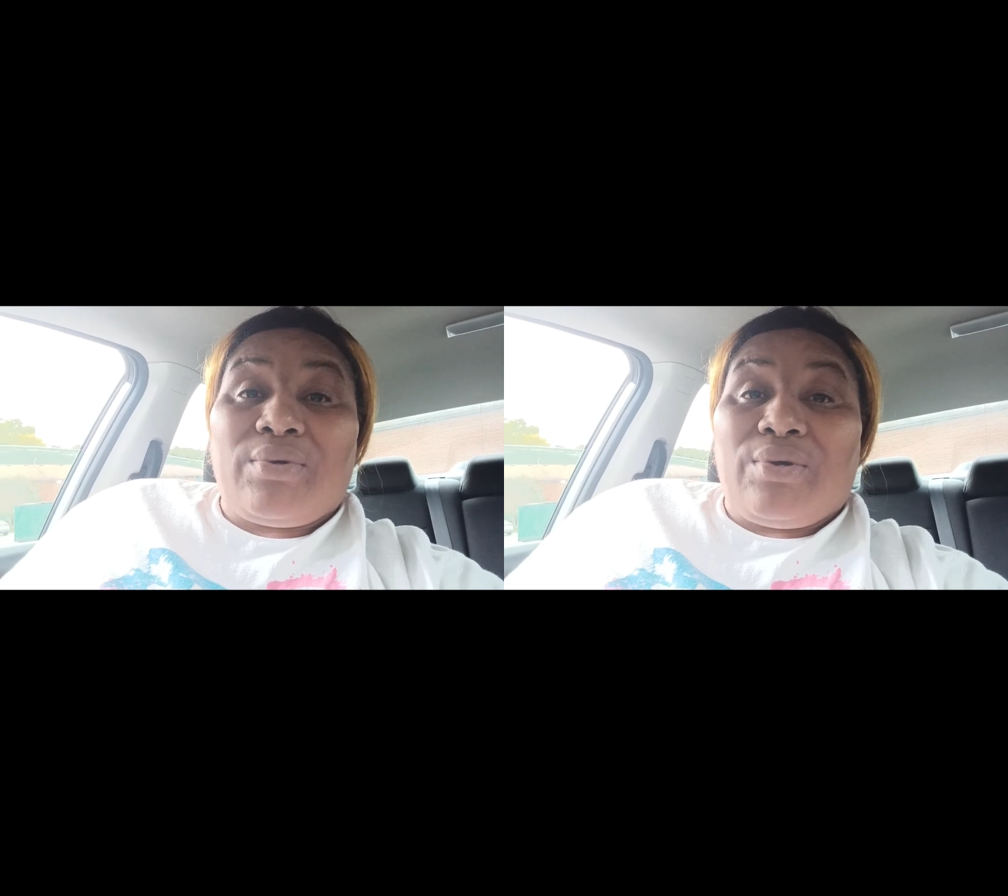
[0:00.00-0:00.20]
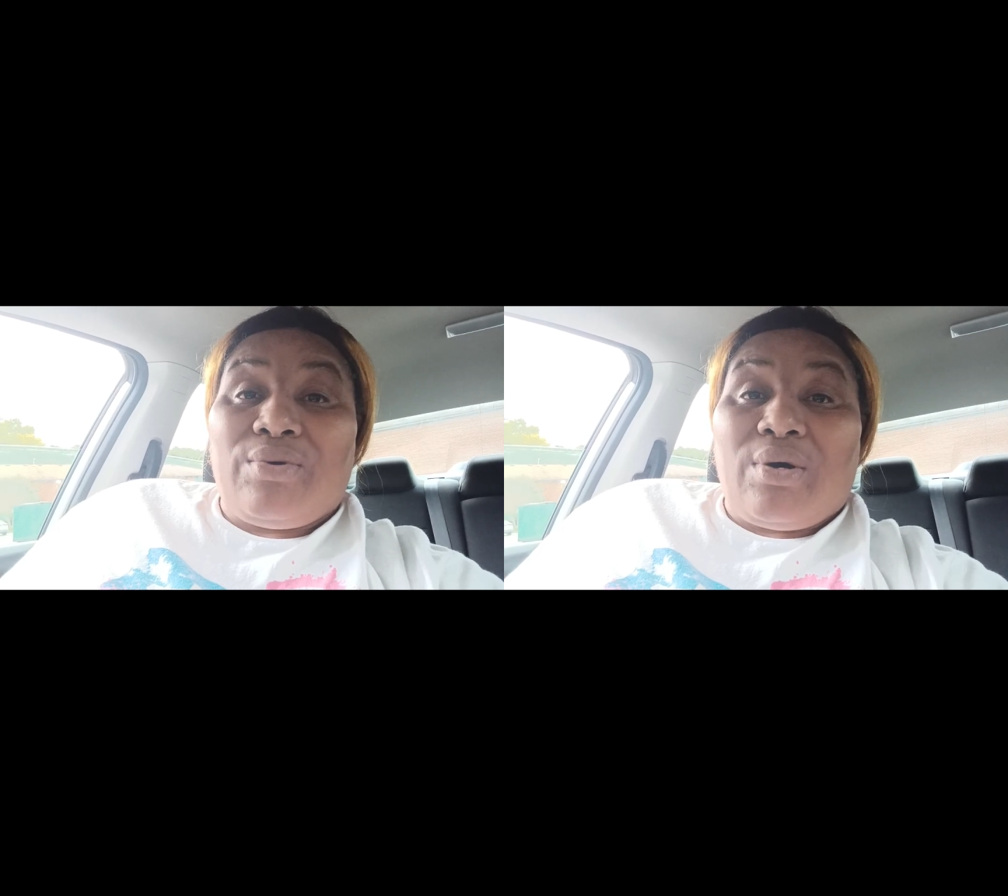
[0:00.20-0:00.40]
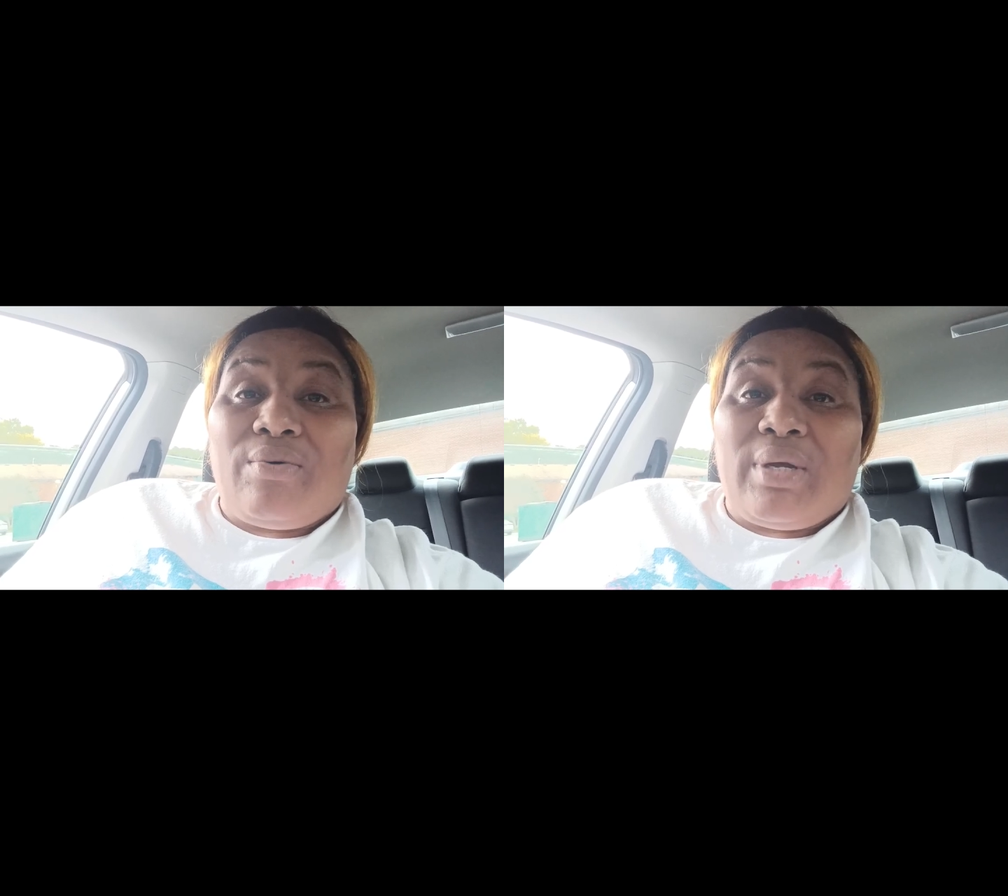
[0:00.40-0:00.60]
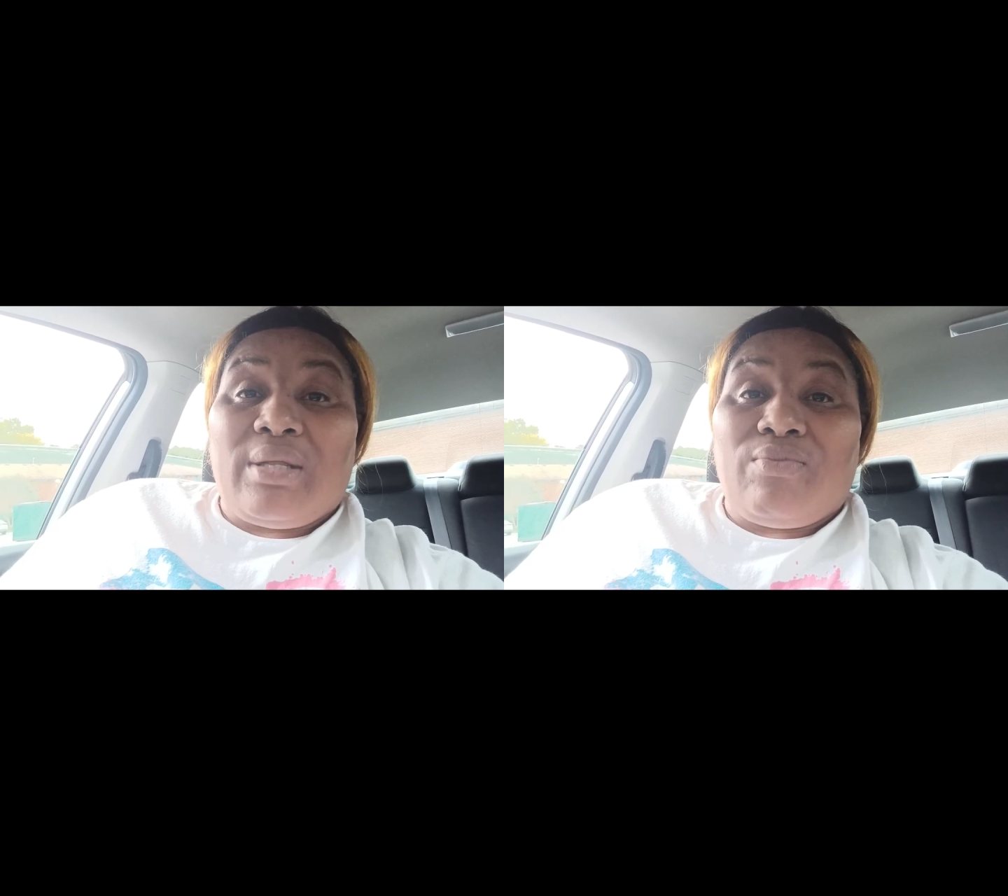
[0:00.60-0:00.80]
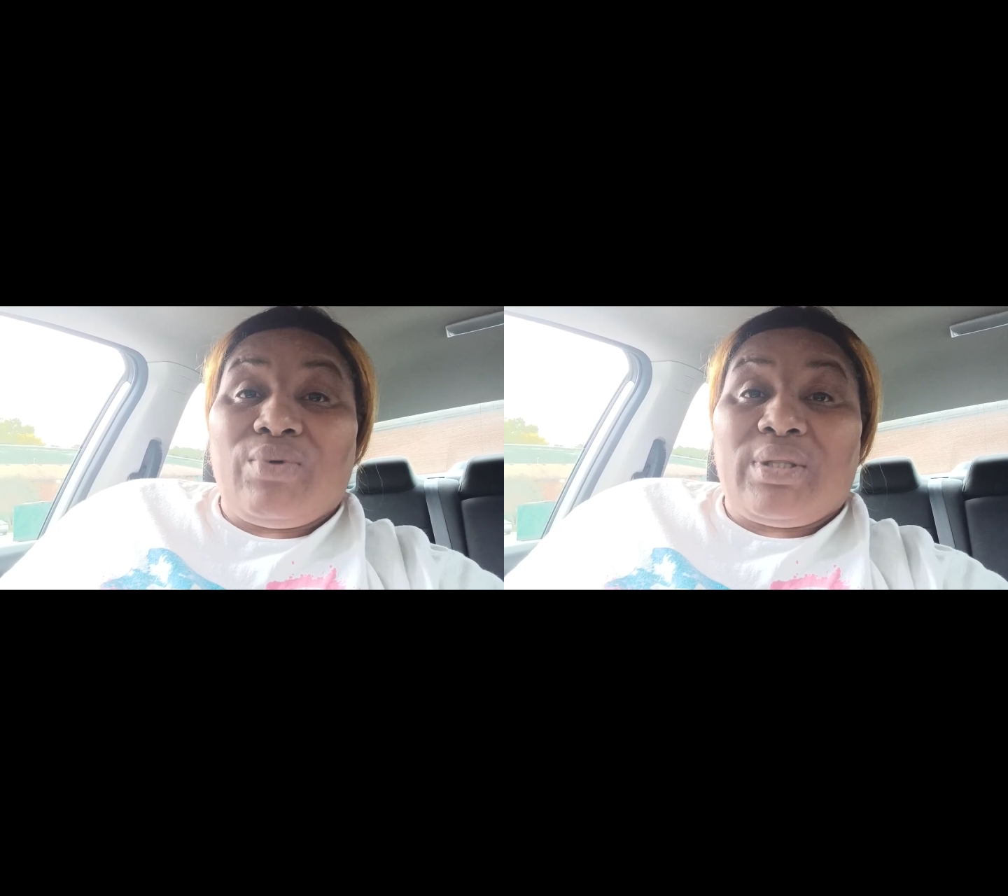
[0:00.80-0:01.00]
you know,
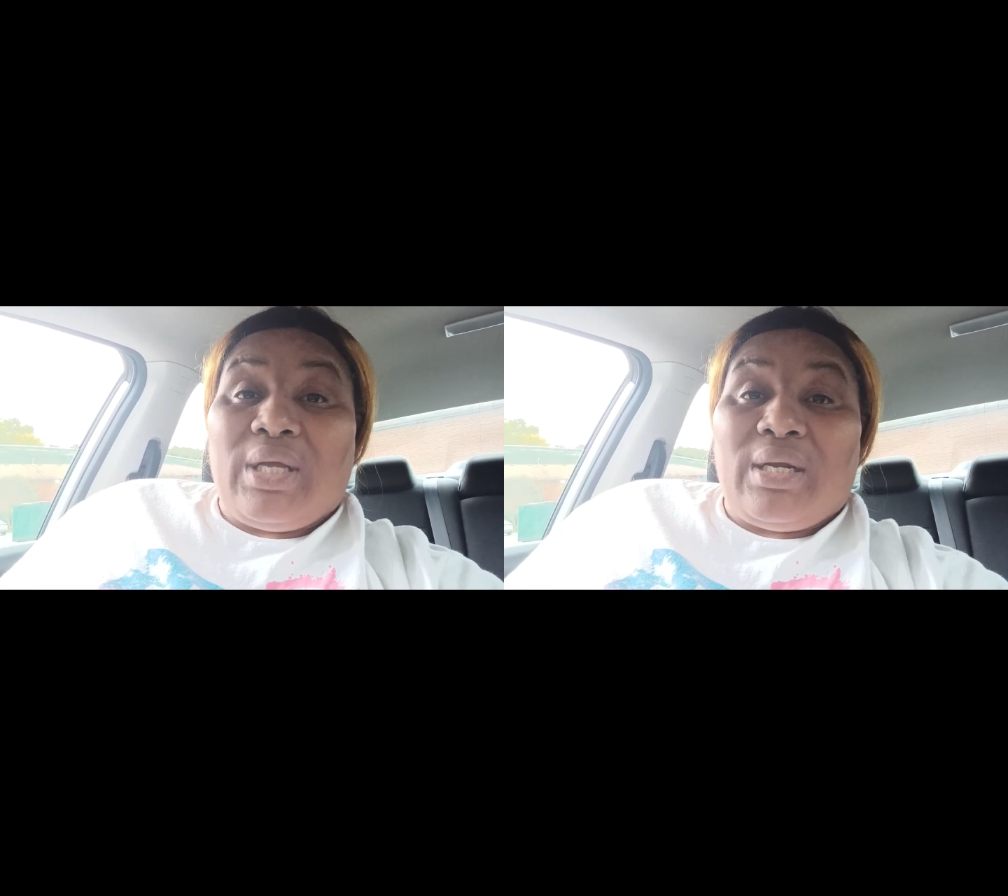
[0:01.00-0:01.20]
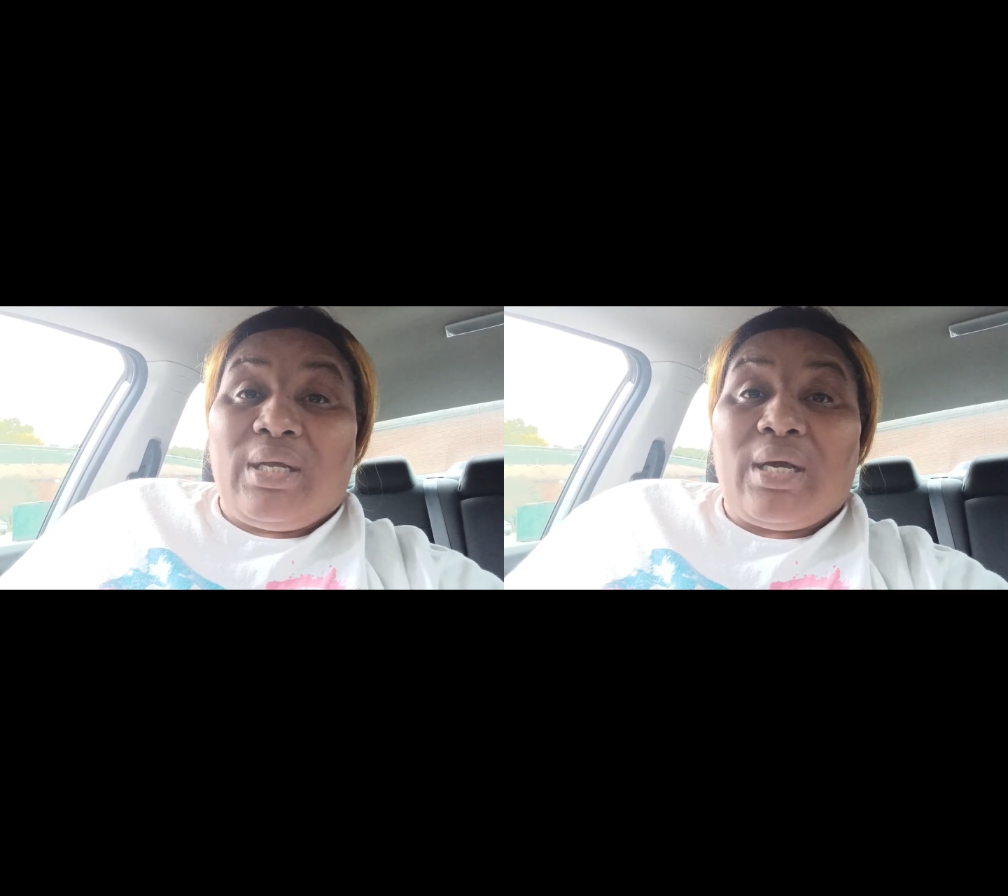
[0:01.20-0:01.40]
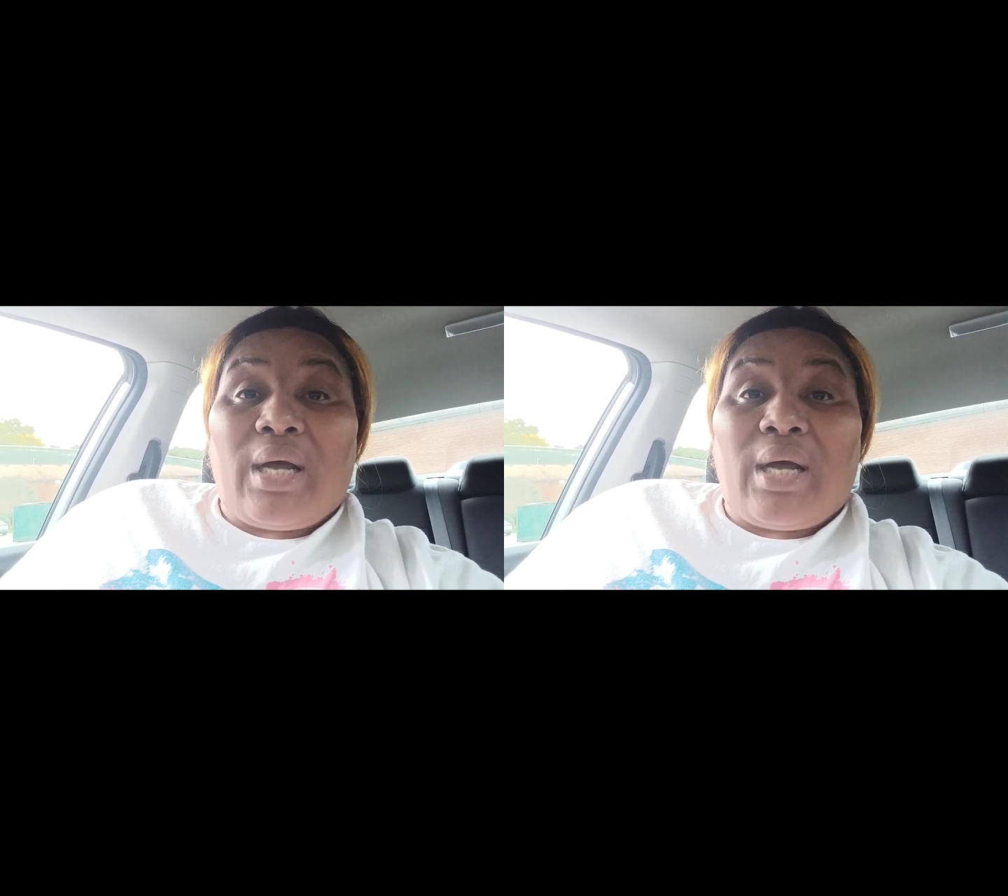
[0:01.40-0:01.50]
in with in the